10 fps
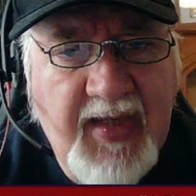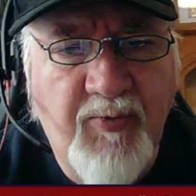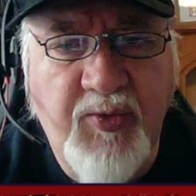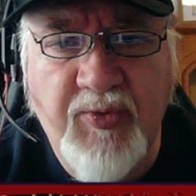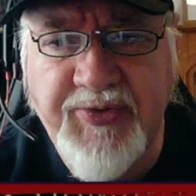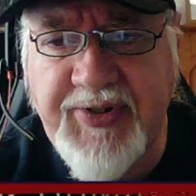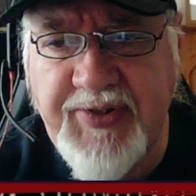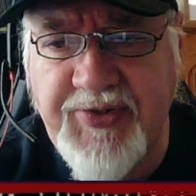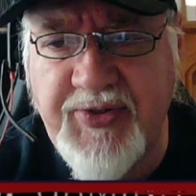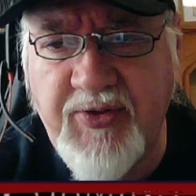we
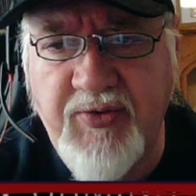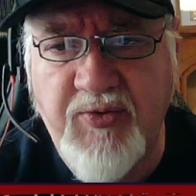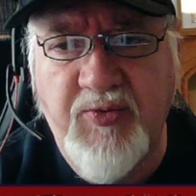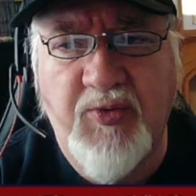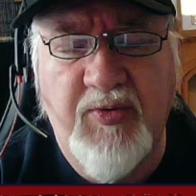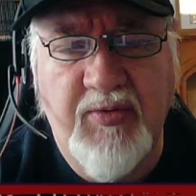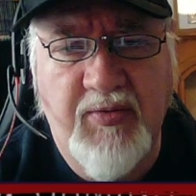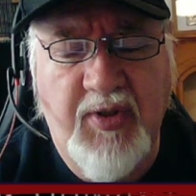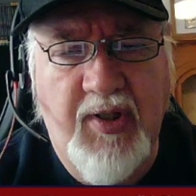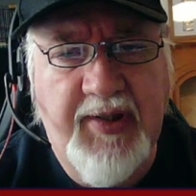wanted to
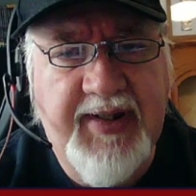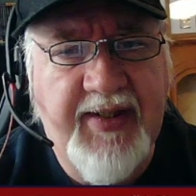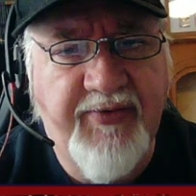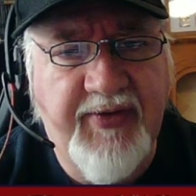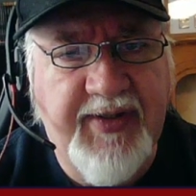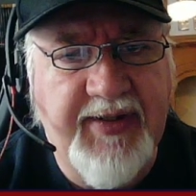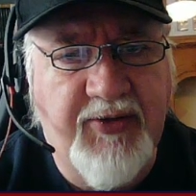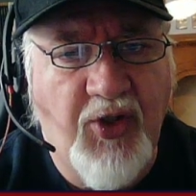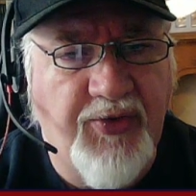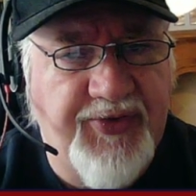get the
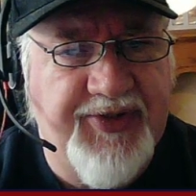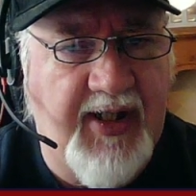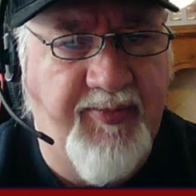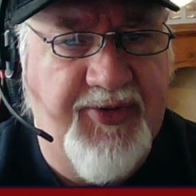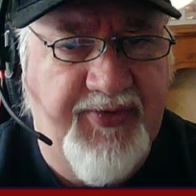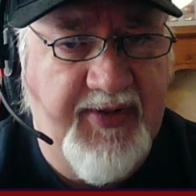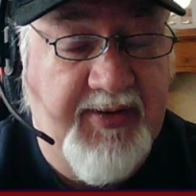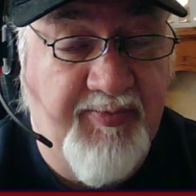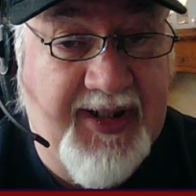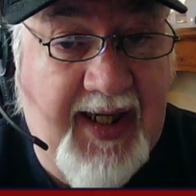concept, the
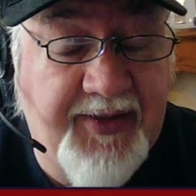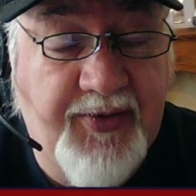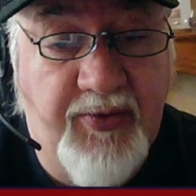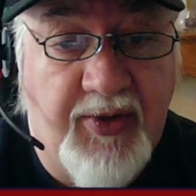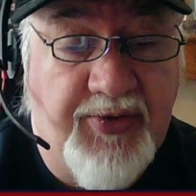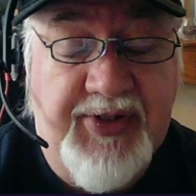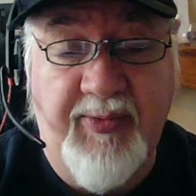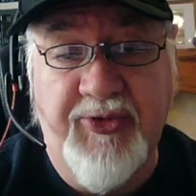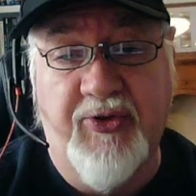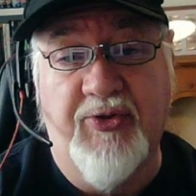mechanical
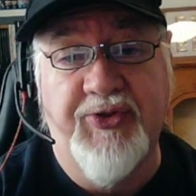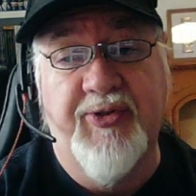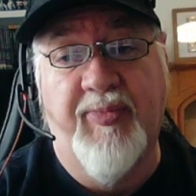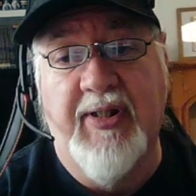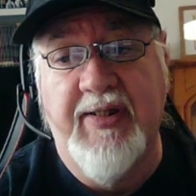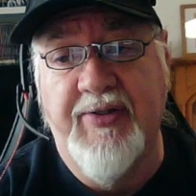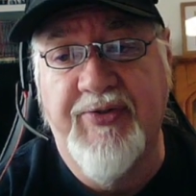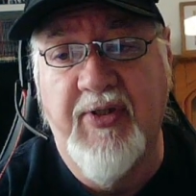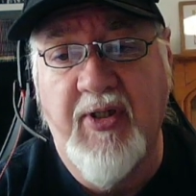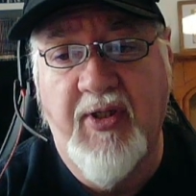concept across to
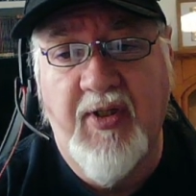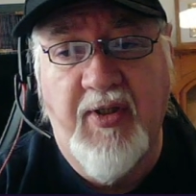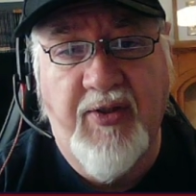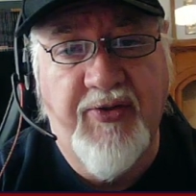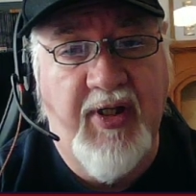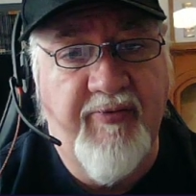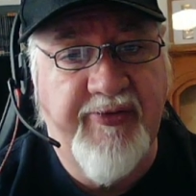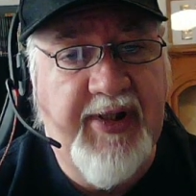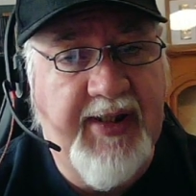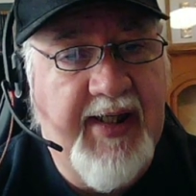players, that
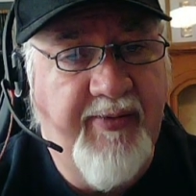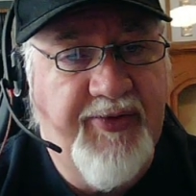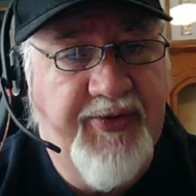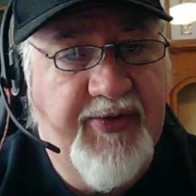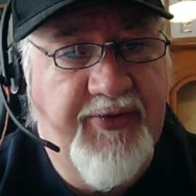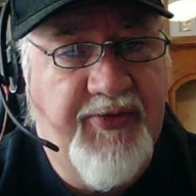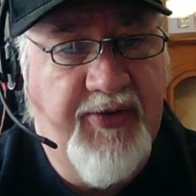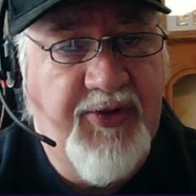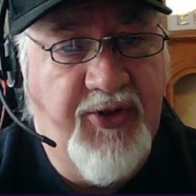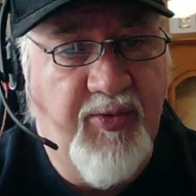every encounter
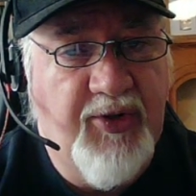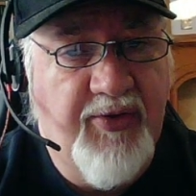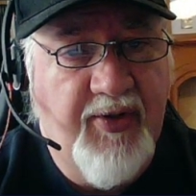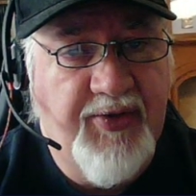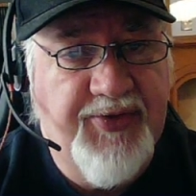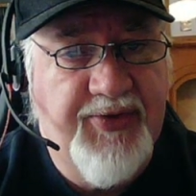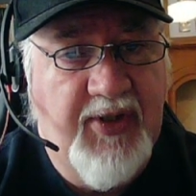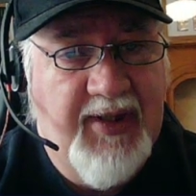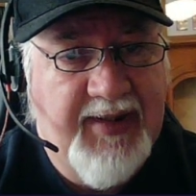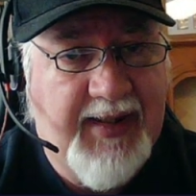that you come across
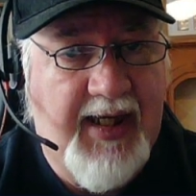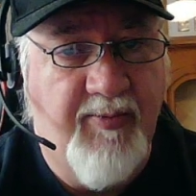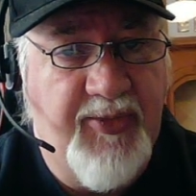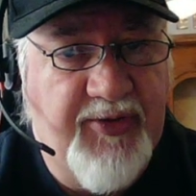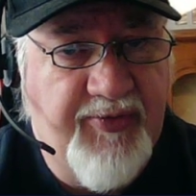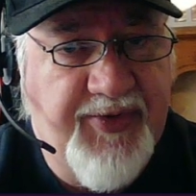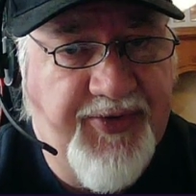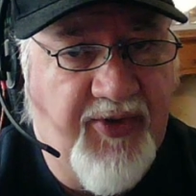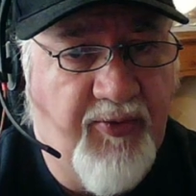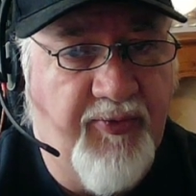can be
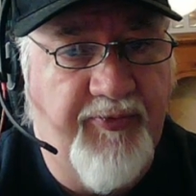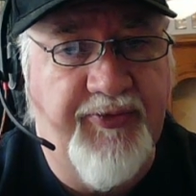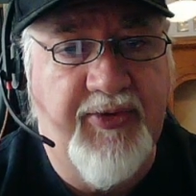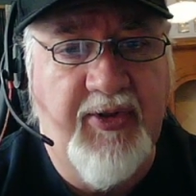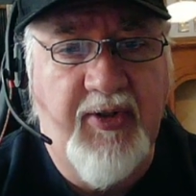resolved